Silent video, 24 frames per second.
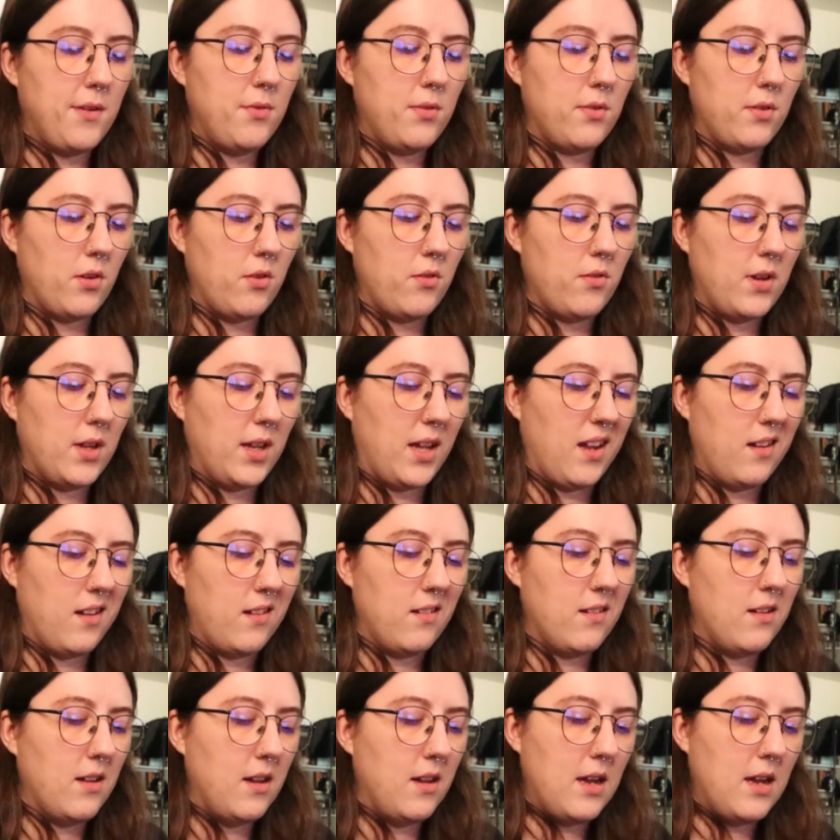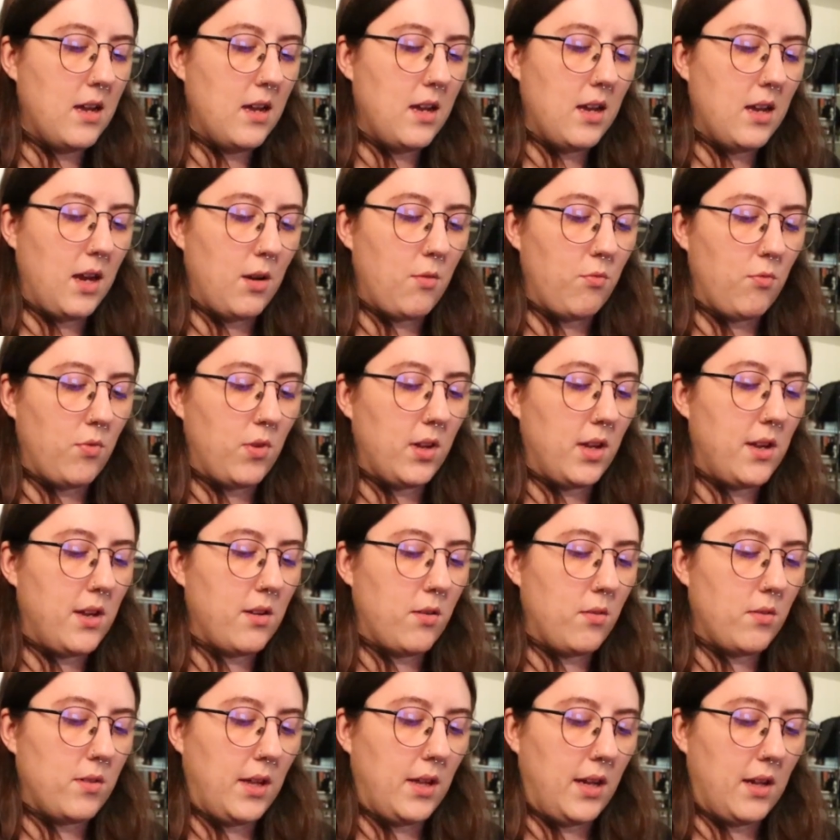So again, I really
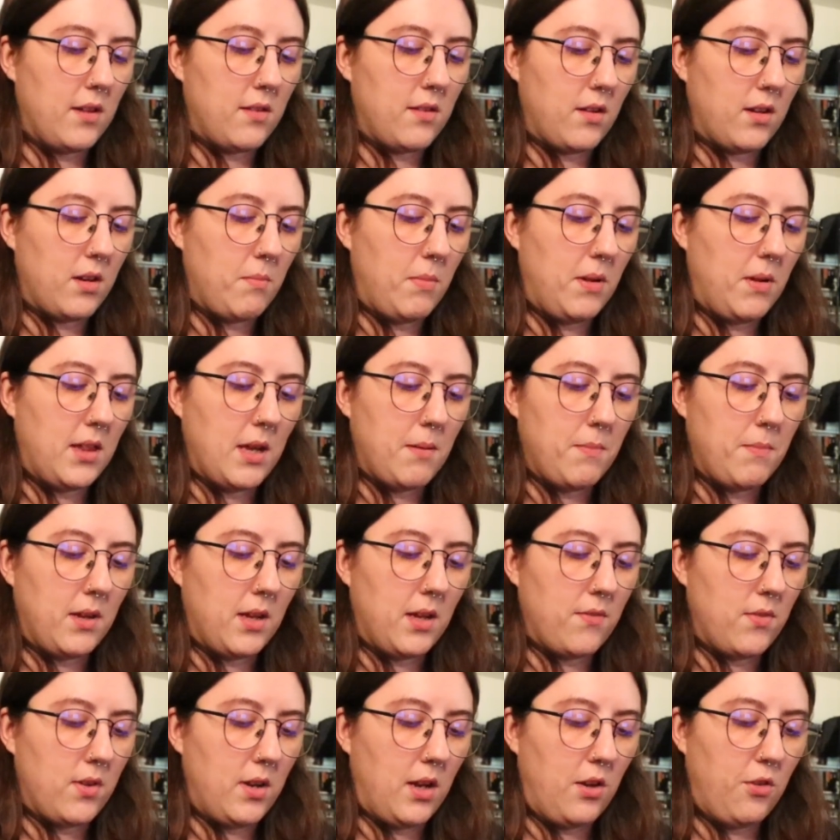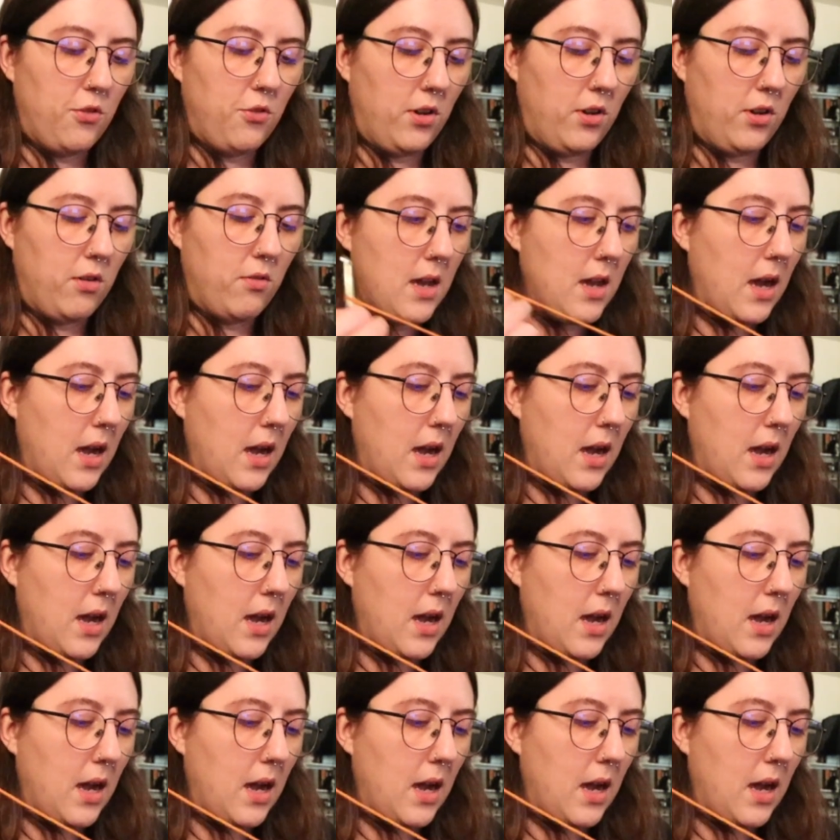don't think it's going to be that big of an issue.